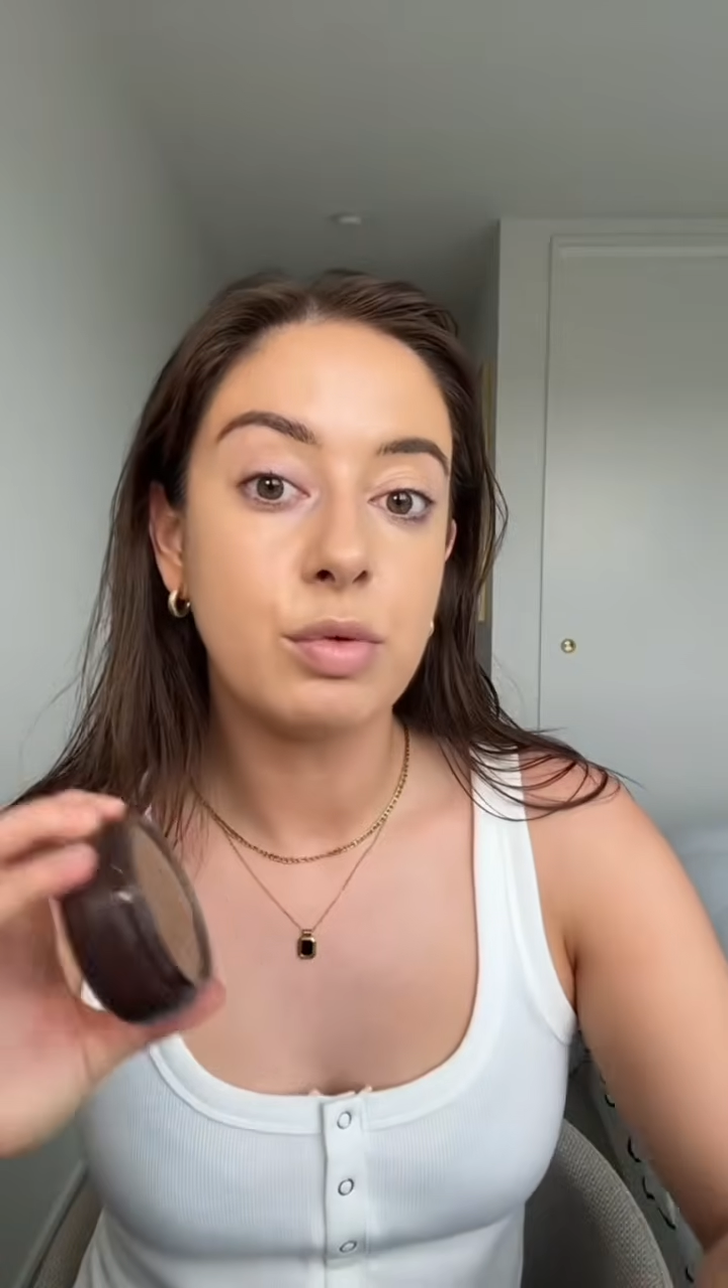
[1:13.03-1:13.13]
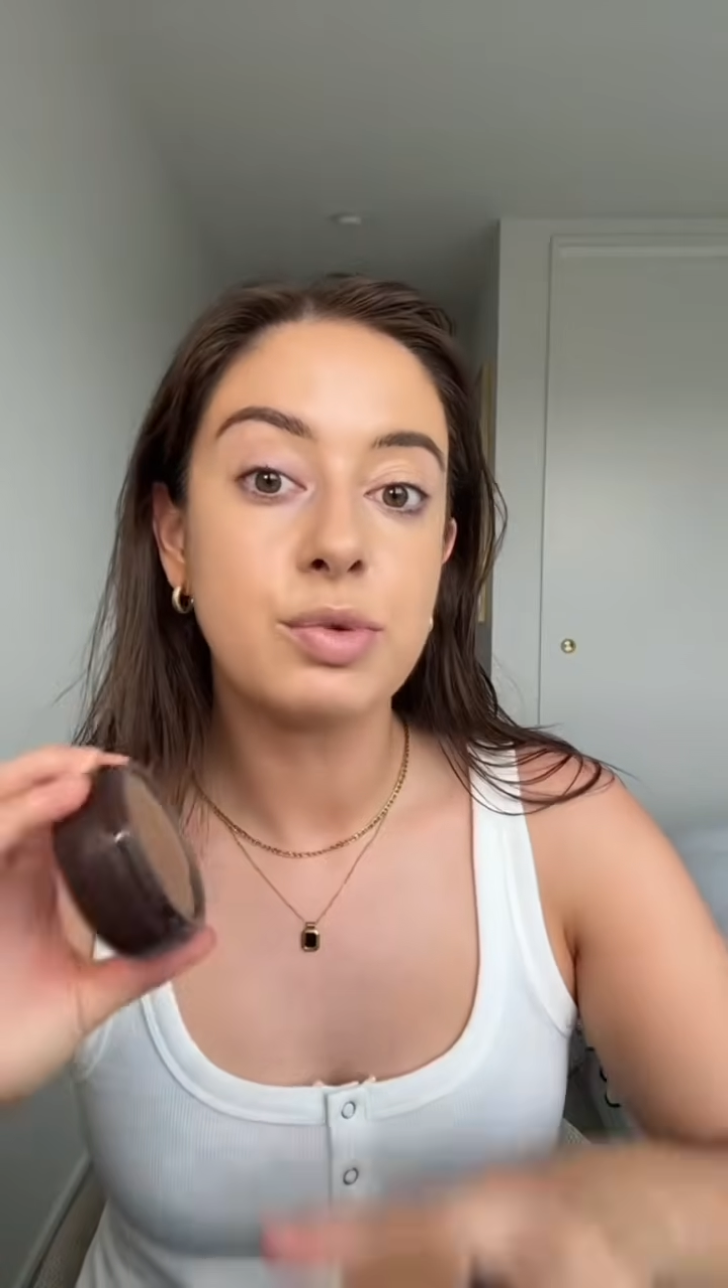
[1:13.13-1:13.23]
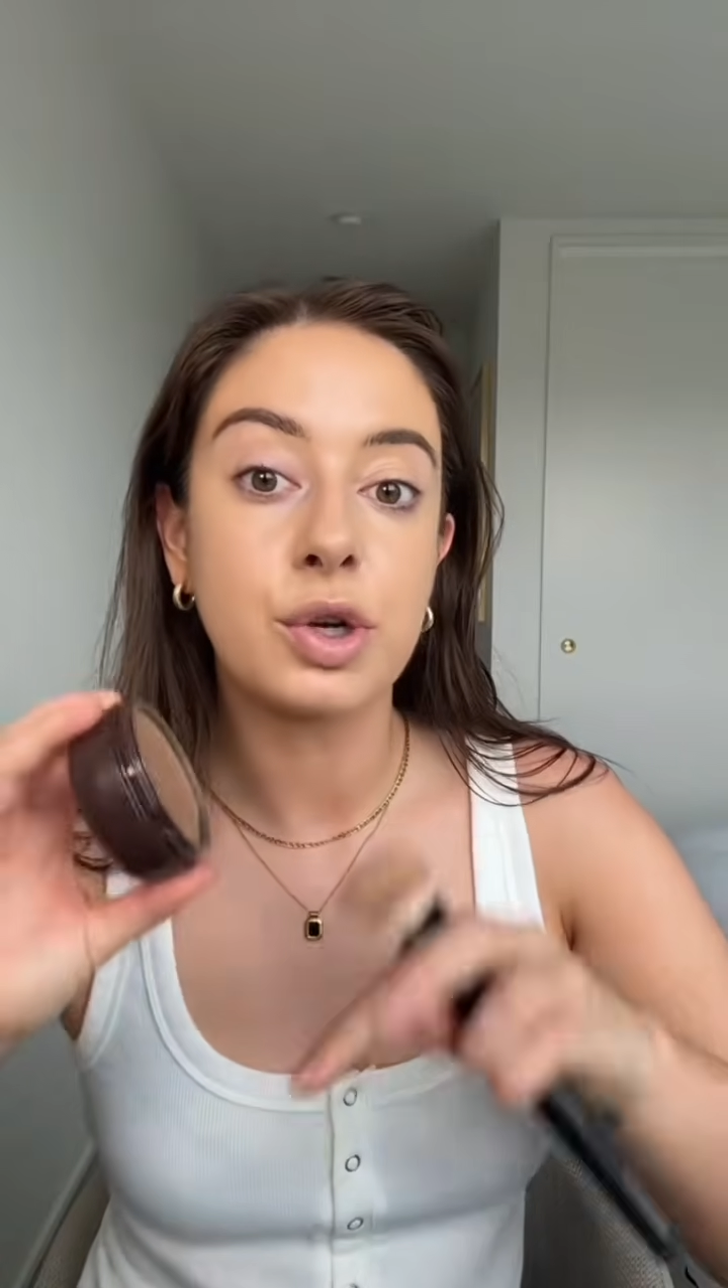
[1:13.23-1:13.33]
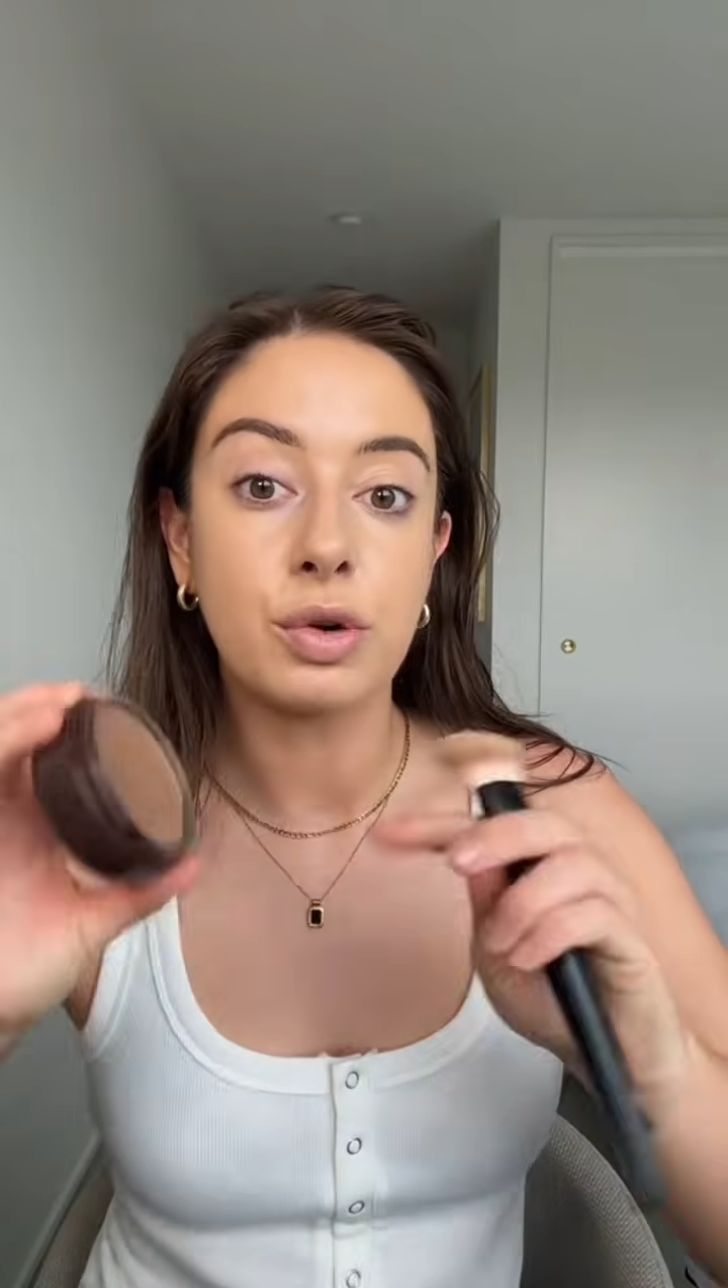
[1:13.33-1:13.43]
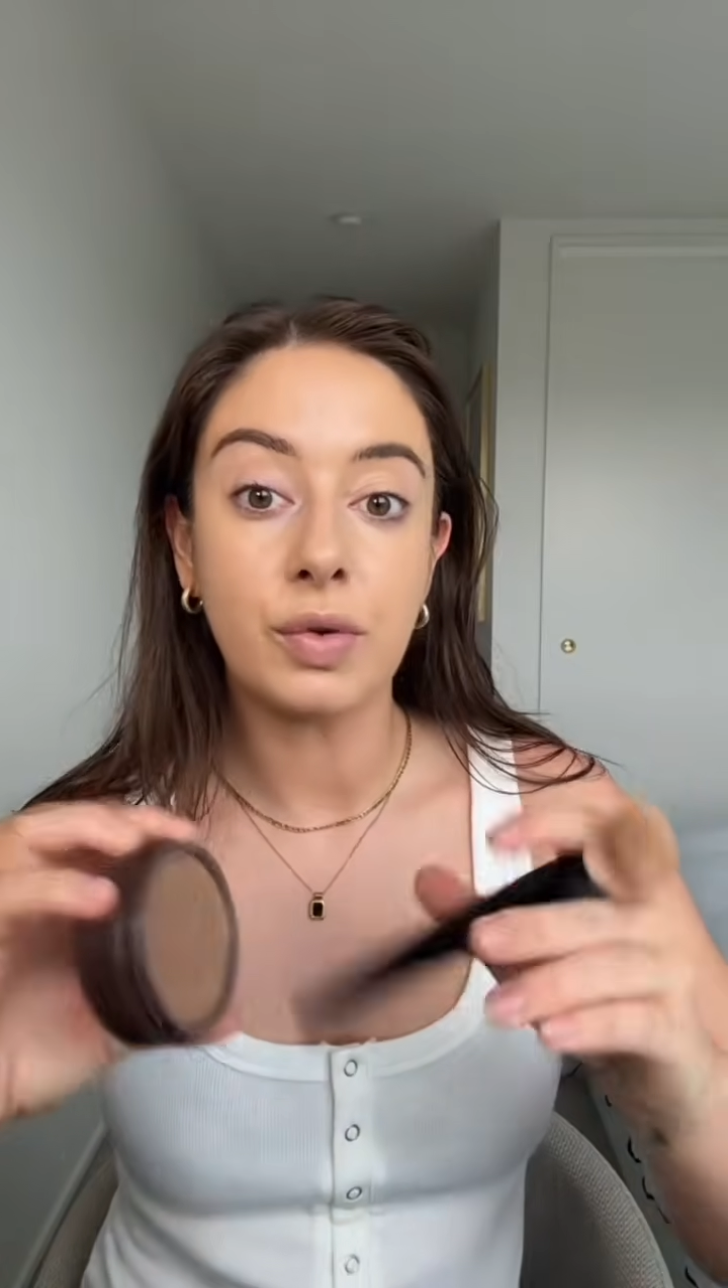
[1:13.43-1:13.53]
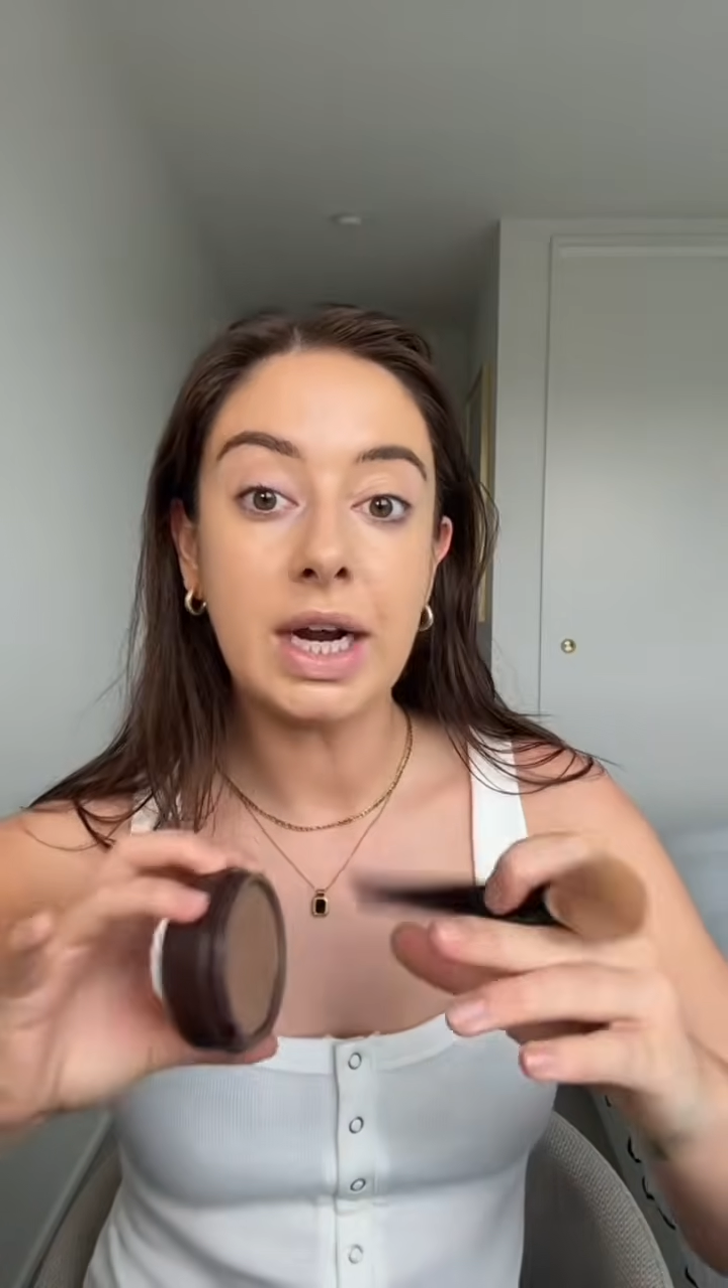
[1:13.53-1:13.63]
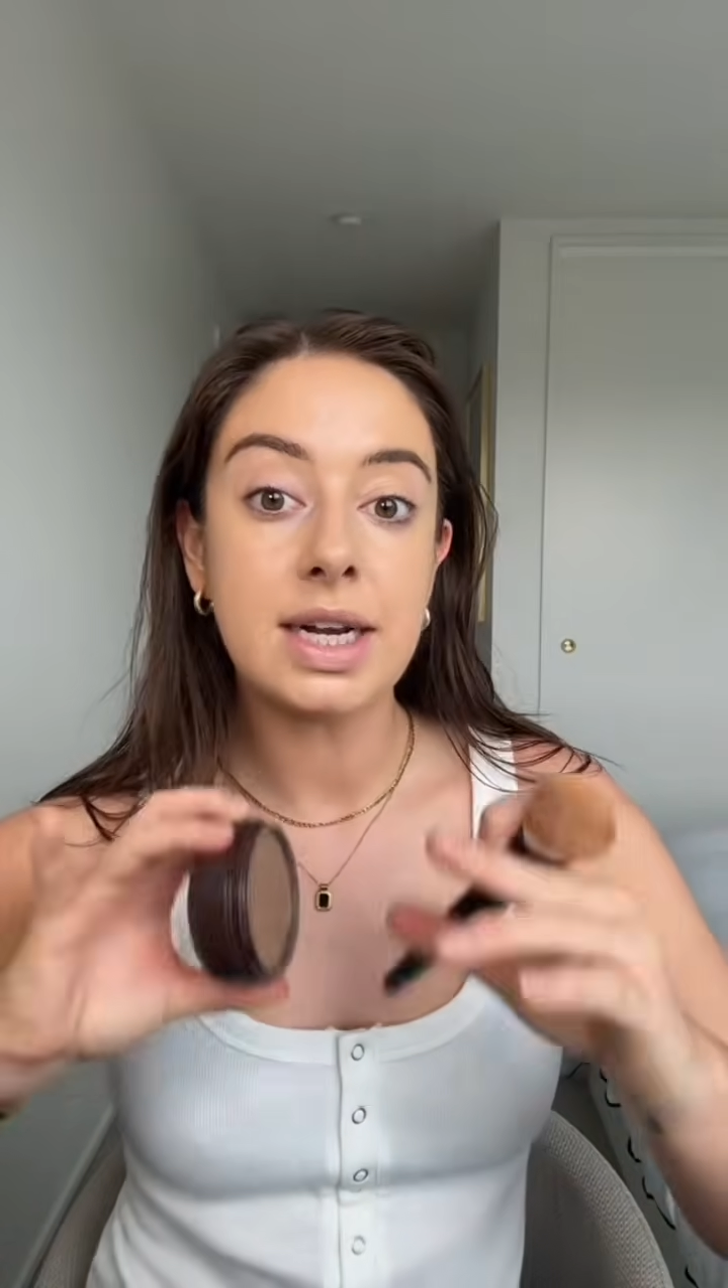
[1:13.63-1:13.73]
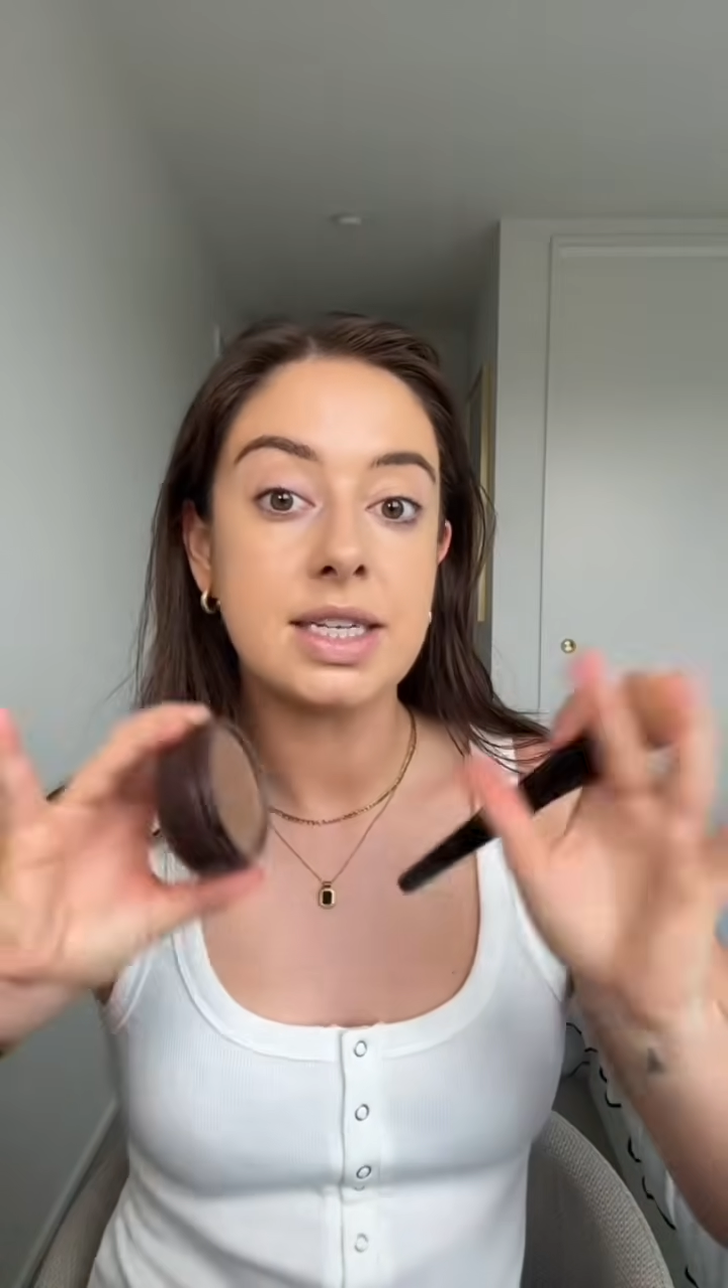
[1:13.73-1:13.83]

to correct